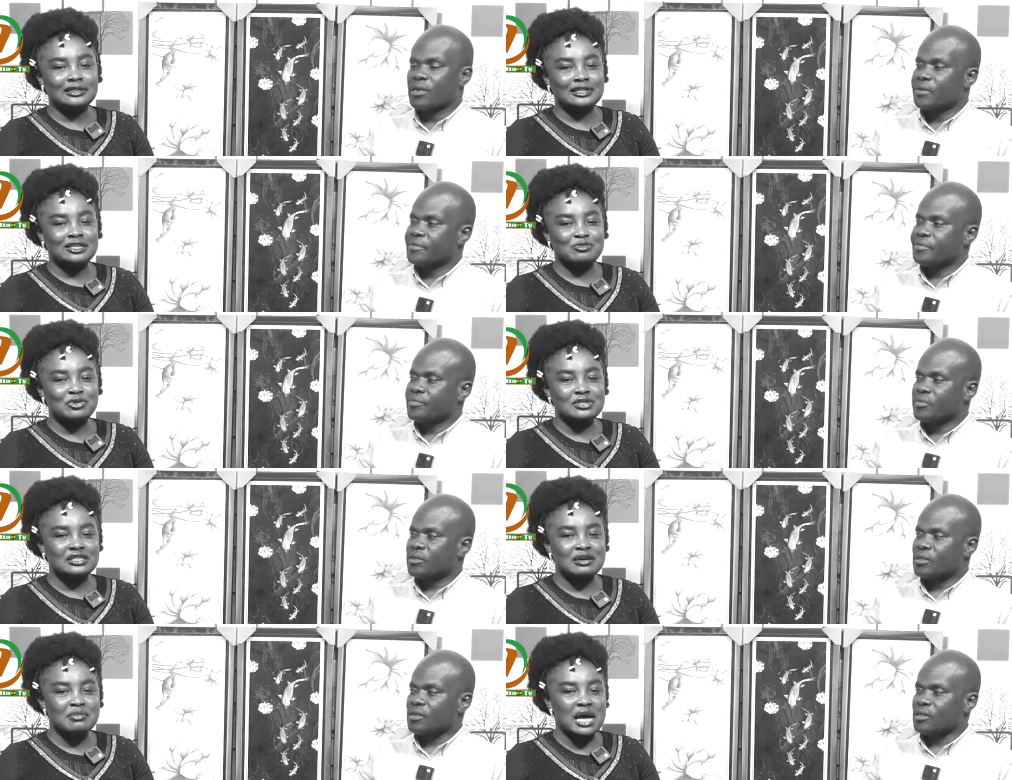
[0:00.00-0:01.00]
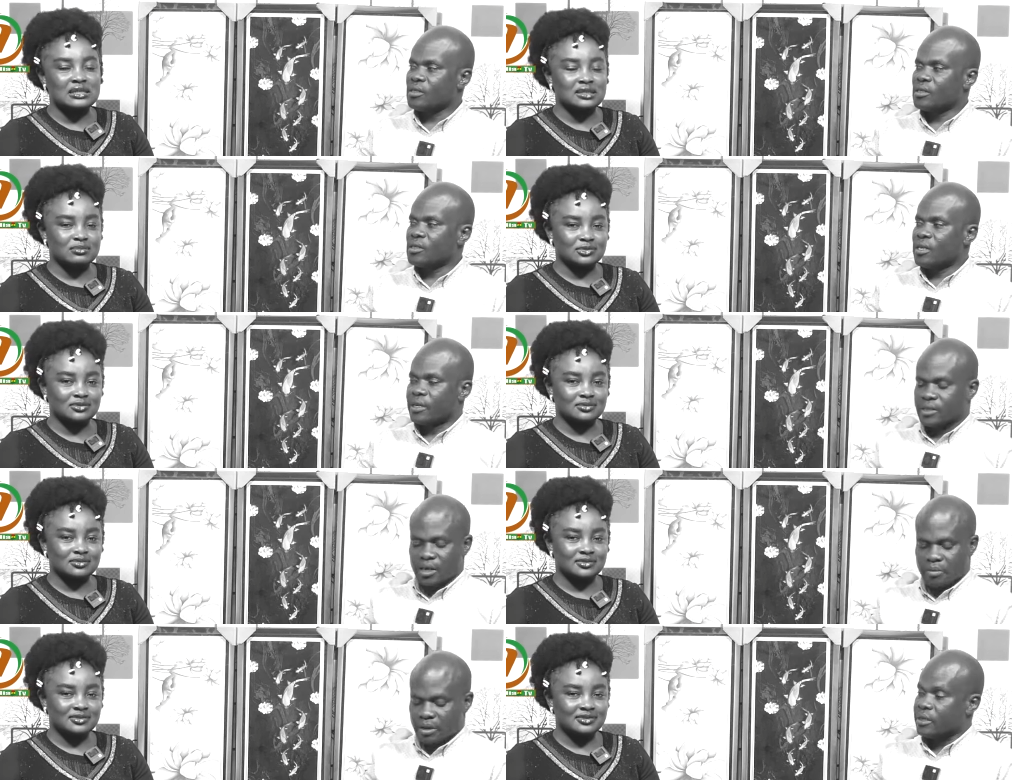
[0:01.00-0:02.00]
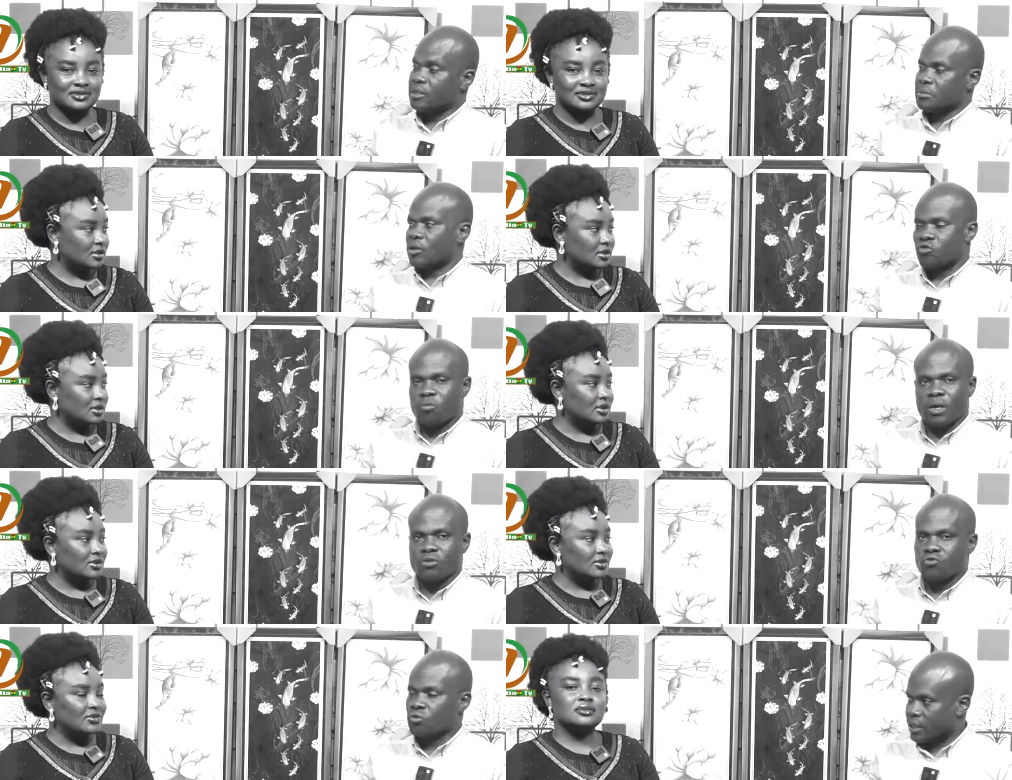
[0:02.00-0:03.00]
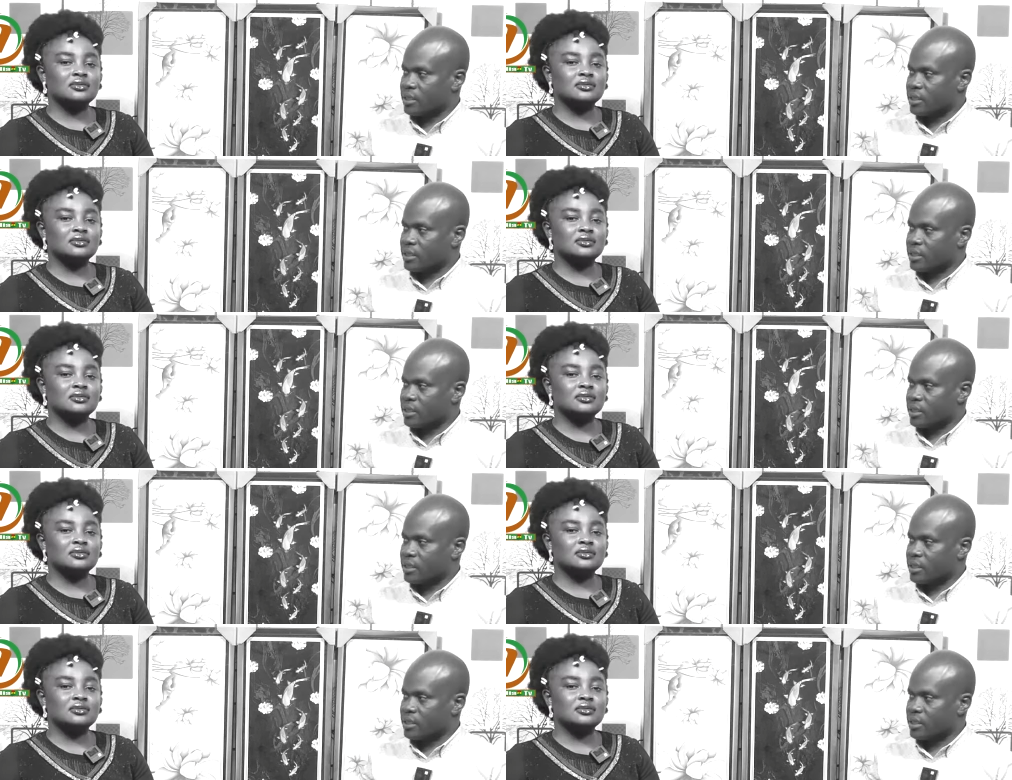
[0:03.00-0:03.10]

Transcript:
Speaker 1: did they was a mass. As
Speaker 2: Yama, I saw Manoso, I